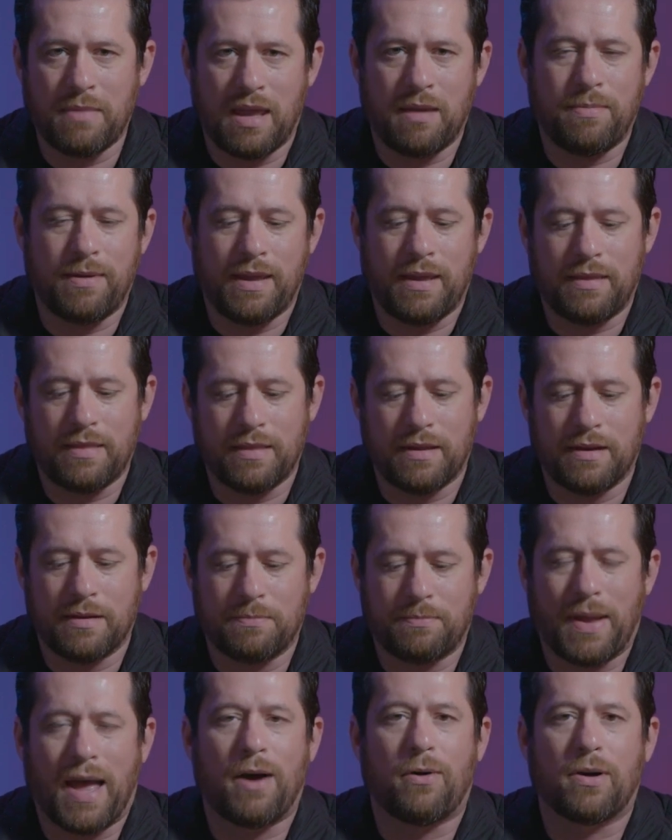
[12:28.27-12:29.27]
Maybe
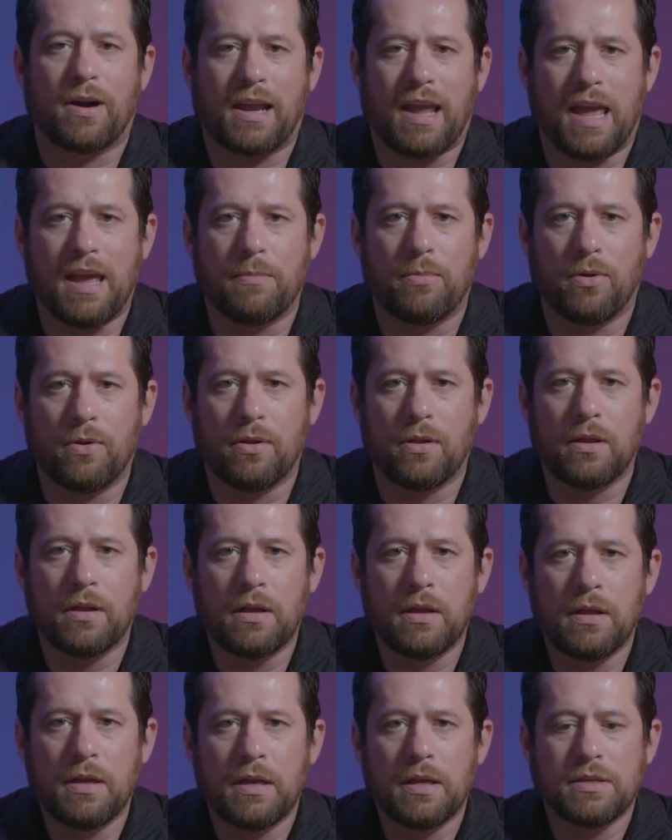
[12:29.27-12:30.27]
the power cable,
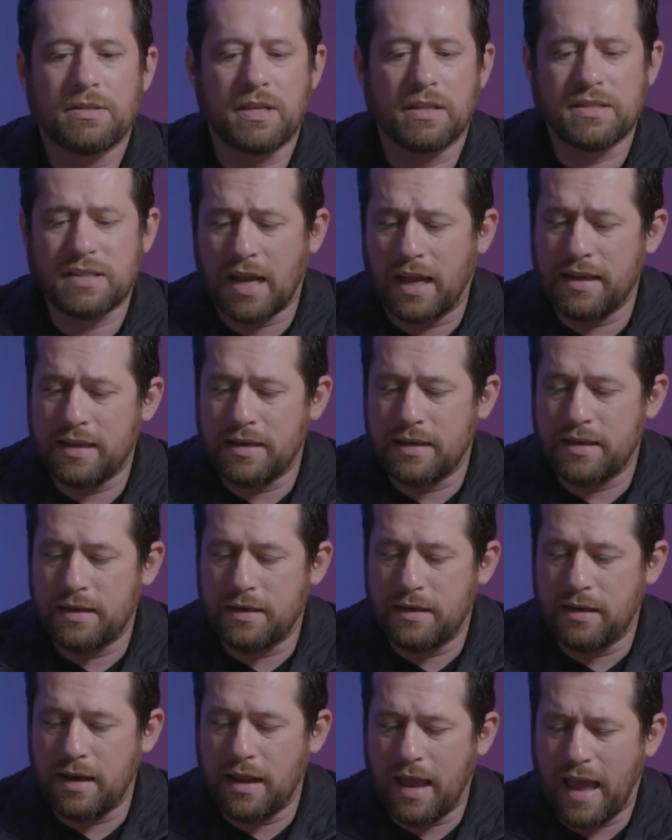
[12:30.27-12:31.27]
since I
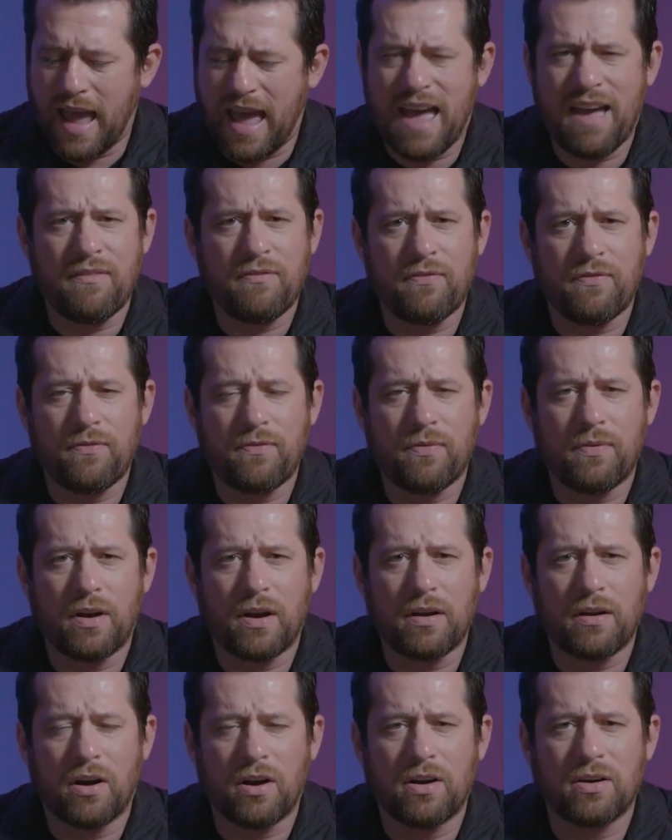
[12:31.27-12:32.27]
have
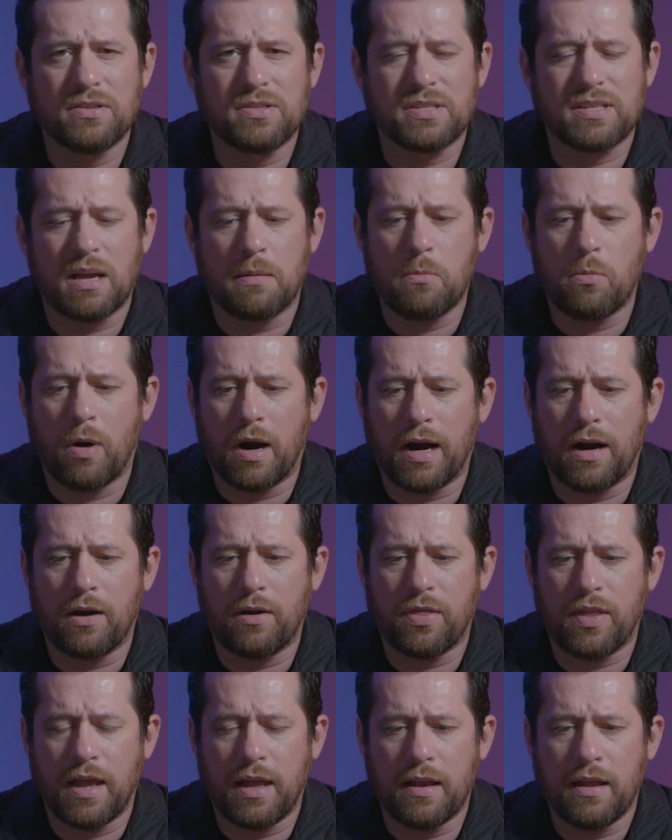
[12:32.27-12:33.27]
heard
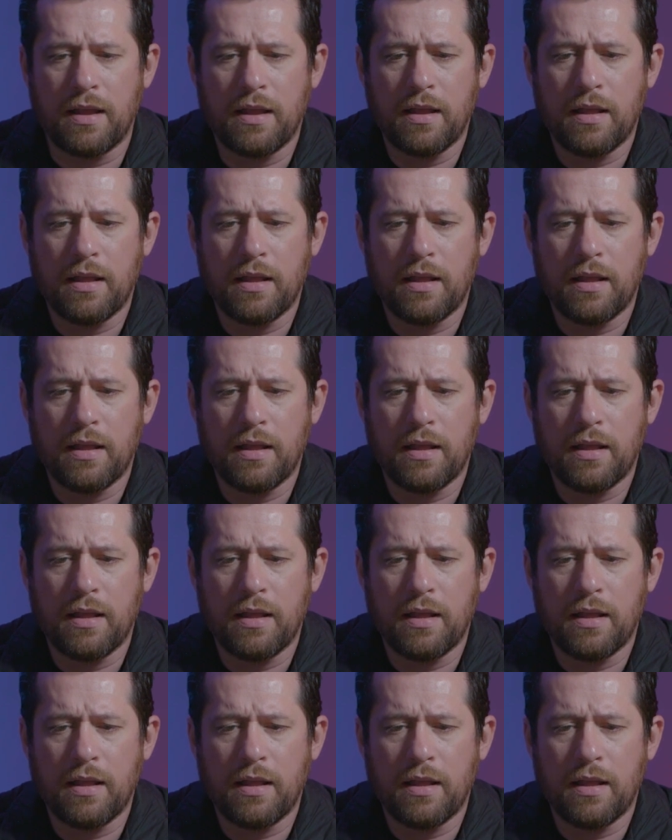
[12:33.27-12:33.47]
somewhere that